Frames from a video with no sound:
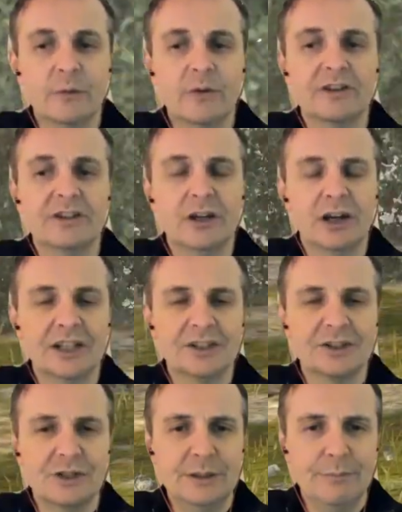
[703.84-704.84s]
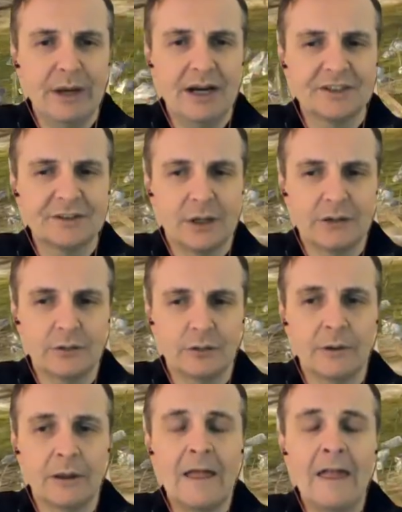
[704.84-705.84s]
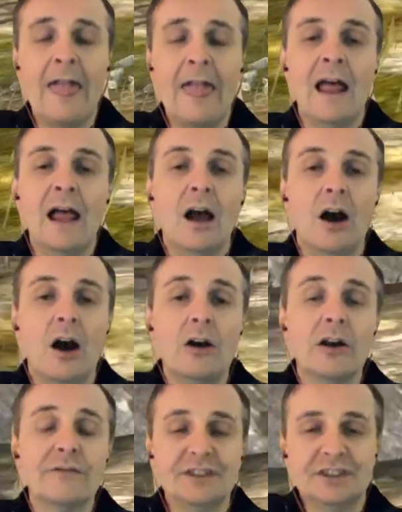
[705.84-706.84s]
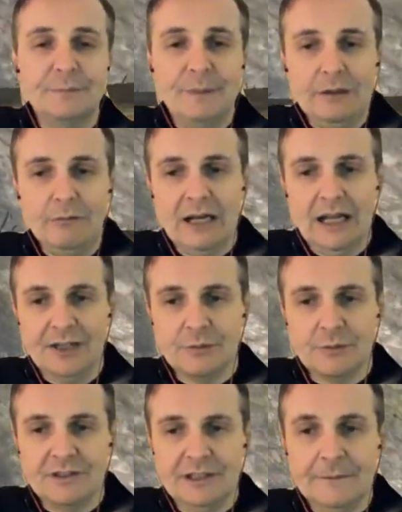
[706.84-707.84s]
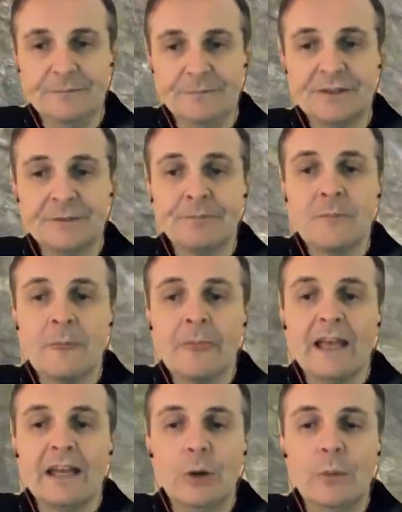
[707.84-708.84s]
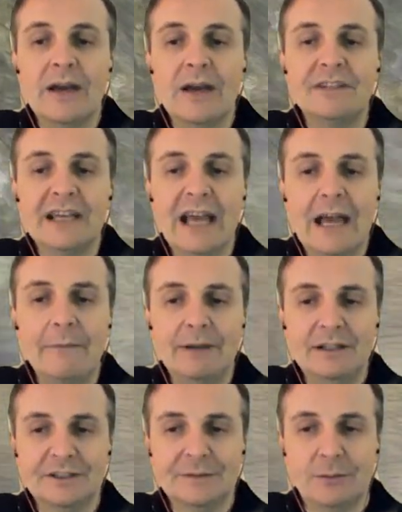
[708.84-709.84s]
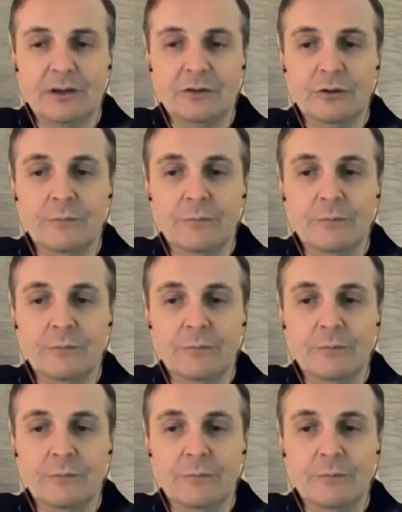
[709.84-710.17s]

We got the IS-3 Bear spotted up. All of this is being relayed to our teams. Now we have the Emil spotted